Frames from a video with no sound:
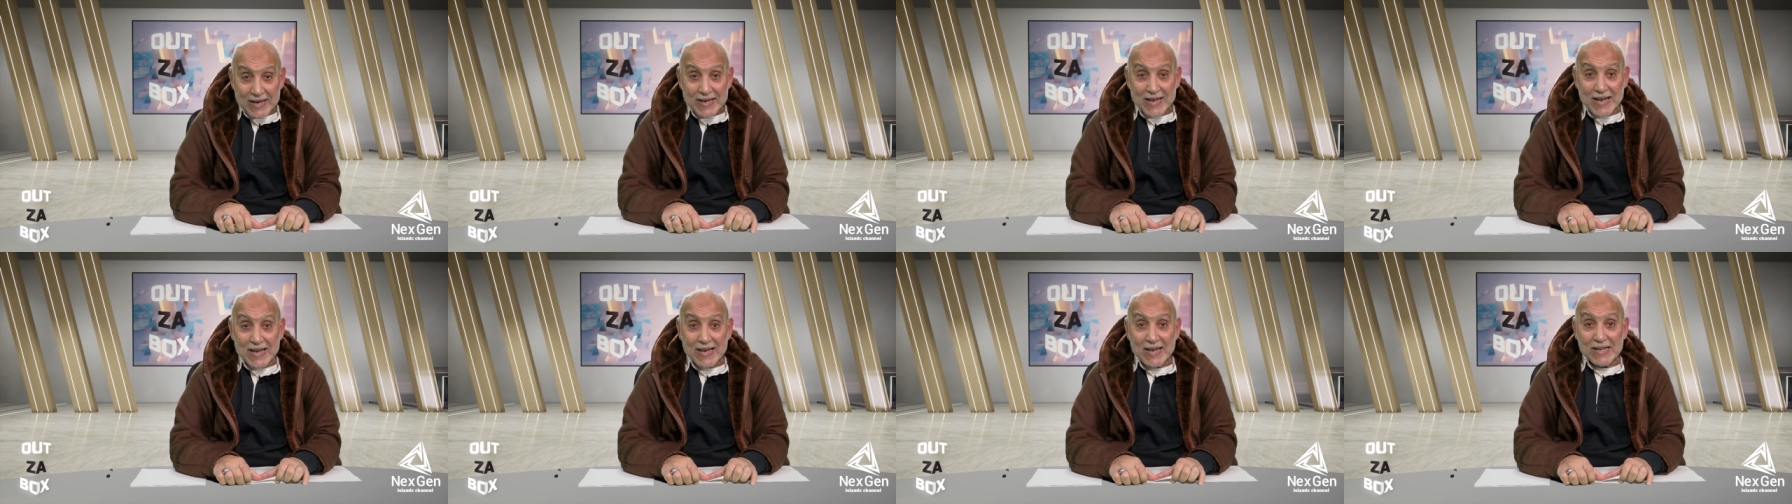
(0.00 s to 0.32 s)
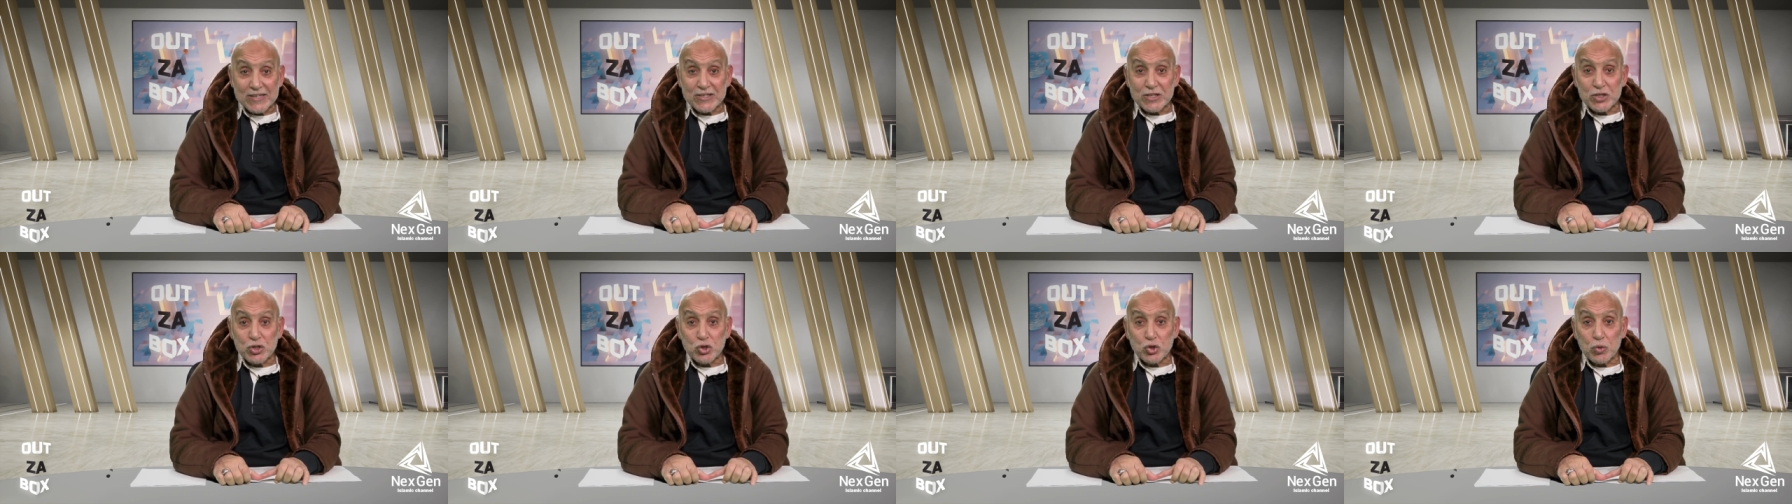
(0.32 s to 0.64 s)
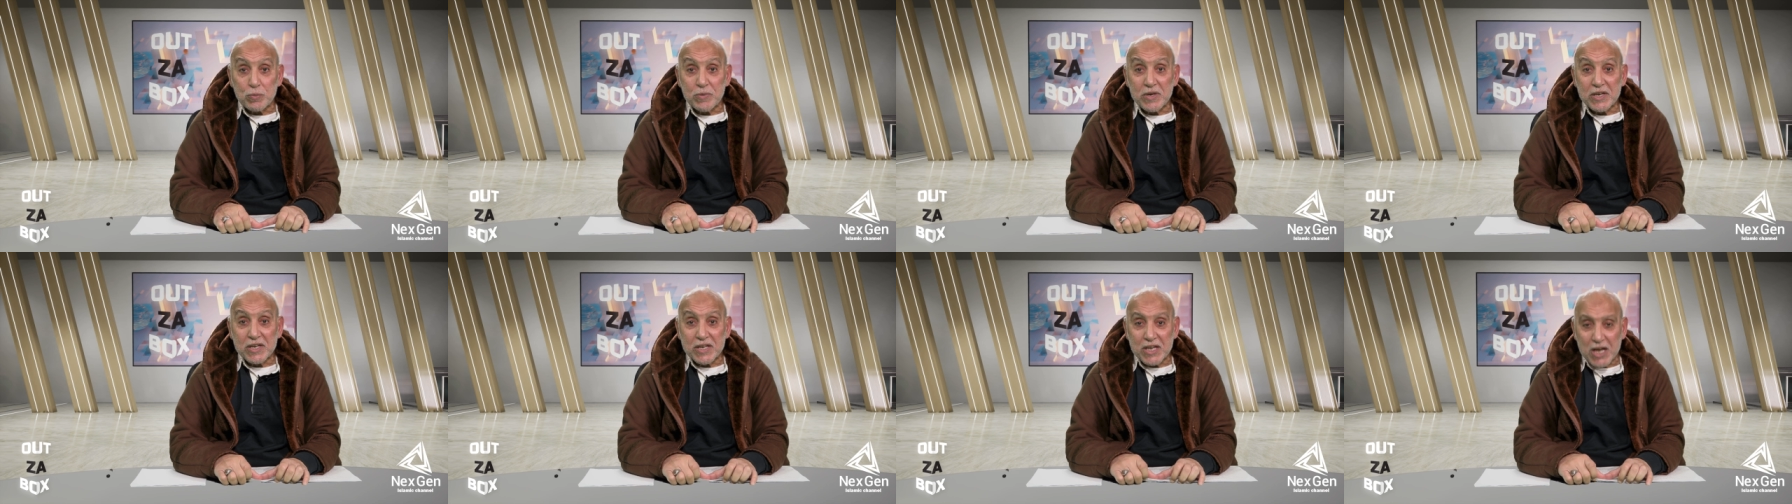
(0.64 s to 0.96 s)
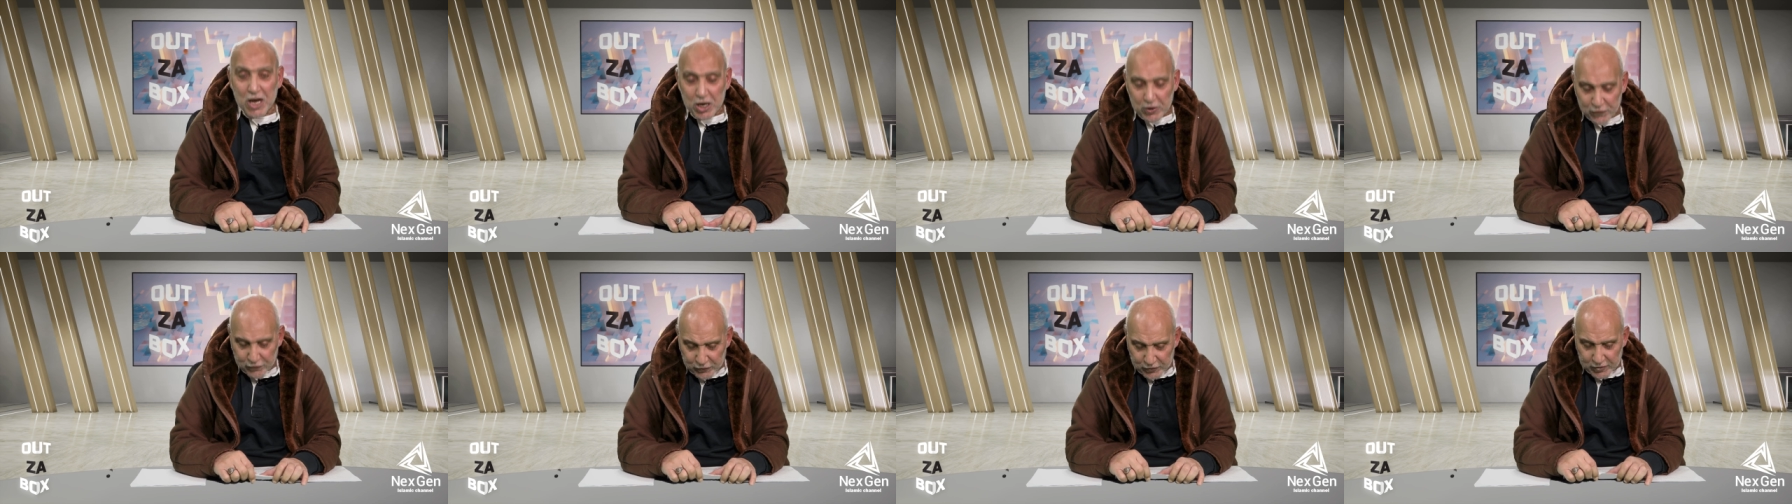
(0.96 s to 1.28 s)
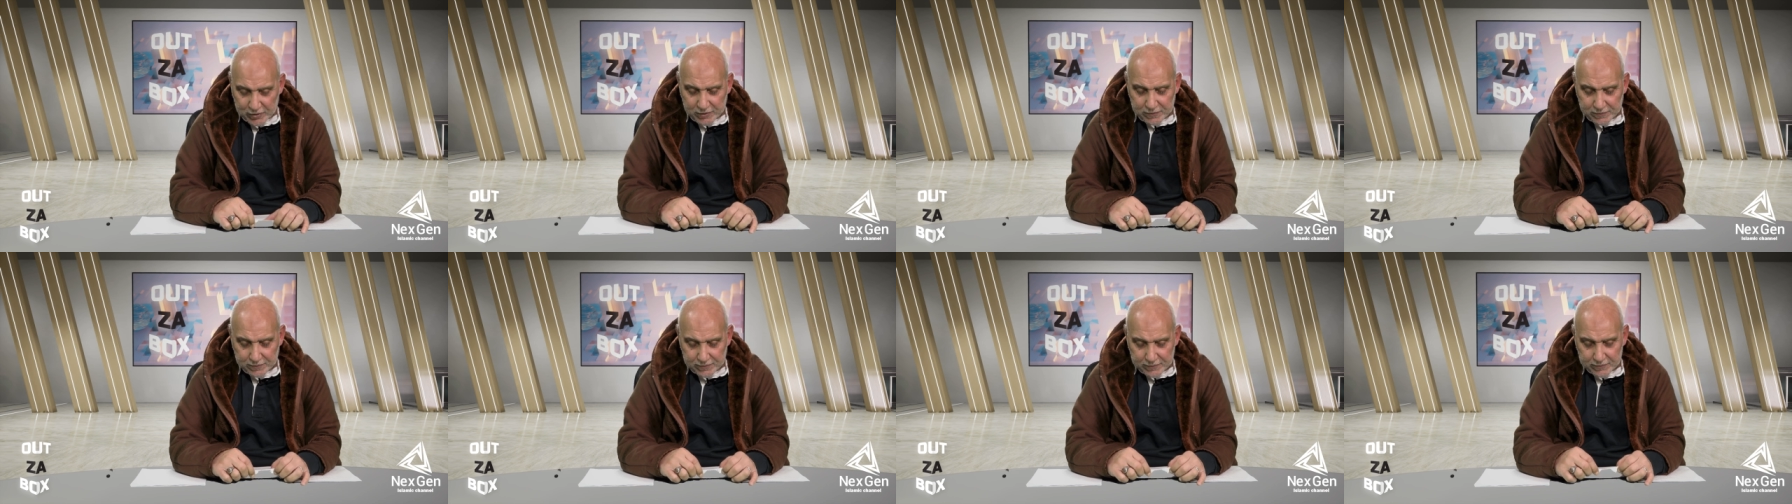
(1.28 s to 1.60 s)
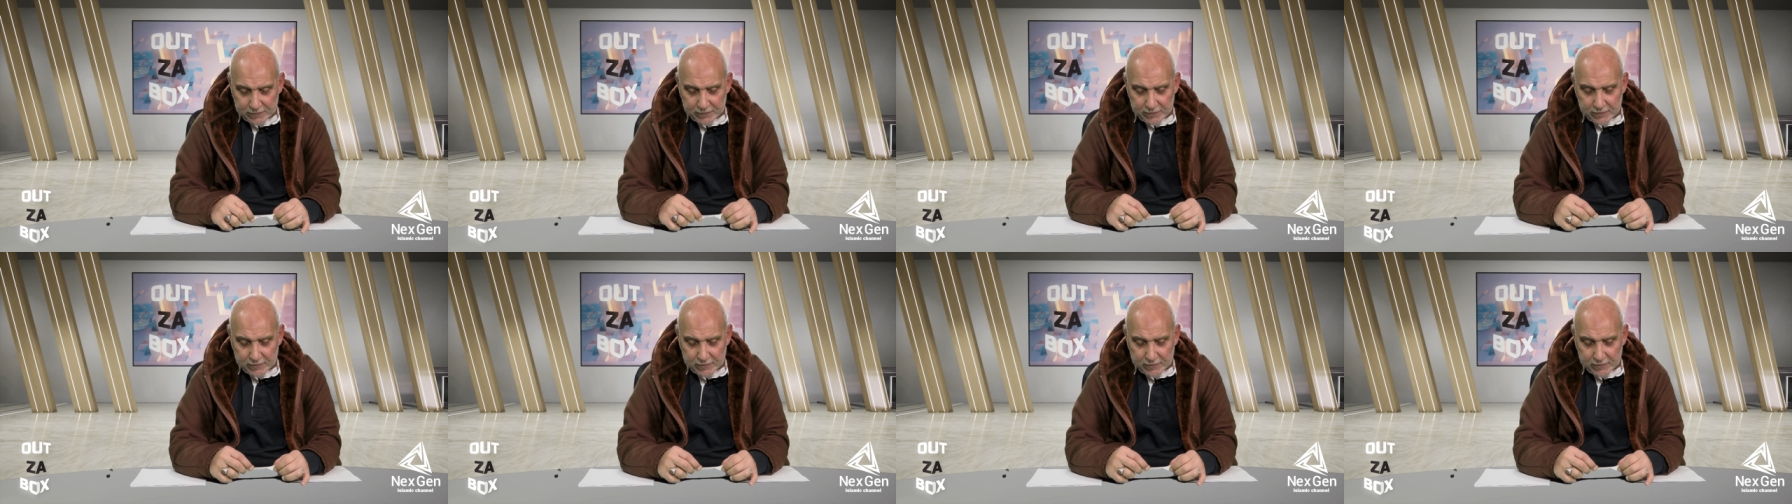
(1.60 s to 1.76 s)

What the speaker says: and listen to me carefully,